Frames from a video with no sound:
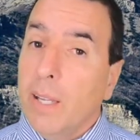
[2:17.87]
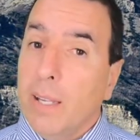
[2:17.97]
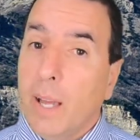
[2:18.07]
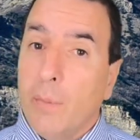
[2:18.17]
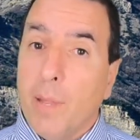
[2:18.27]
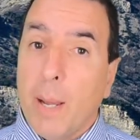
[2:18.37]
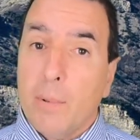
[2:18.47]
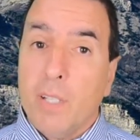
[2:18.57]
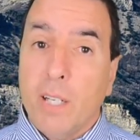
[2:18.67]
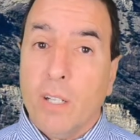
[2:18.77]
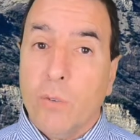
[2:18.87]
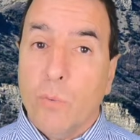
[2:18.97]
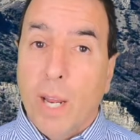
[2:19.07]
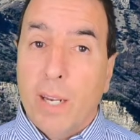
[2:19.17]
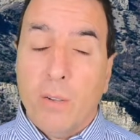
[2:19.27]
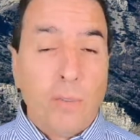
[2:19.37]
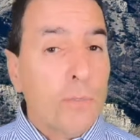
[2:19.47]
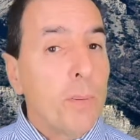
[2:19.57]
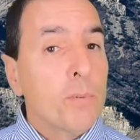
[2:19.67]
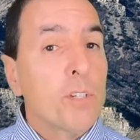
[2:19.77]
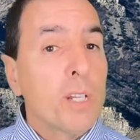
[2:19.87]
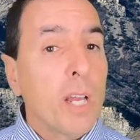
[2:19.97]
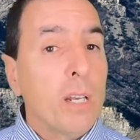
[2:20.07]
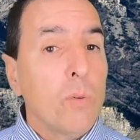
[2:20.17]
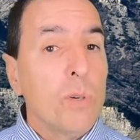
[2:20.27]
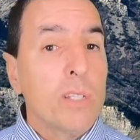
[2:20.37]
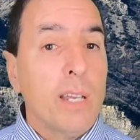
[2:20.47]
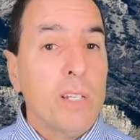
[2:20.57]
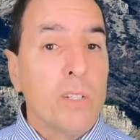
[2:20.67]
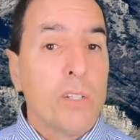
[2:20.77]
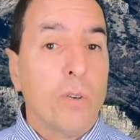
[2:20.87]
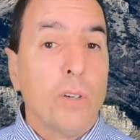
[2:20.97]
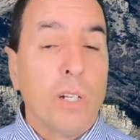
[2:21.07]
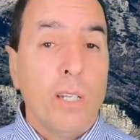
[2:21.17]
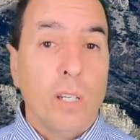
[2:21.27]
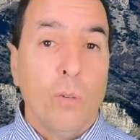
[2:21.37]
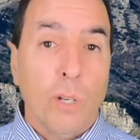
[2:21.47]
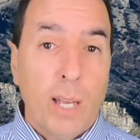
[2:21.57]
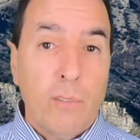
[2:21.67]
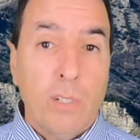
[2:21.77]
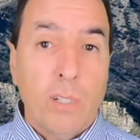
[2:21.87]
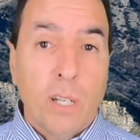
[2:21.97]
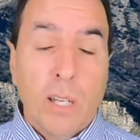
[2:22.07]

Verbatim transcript: Now that particular rate, three percent, was a historically low level.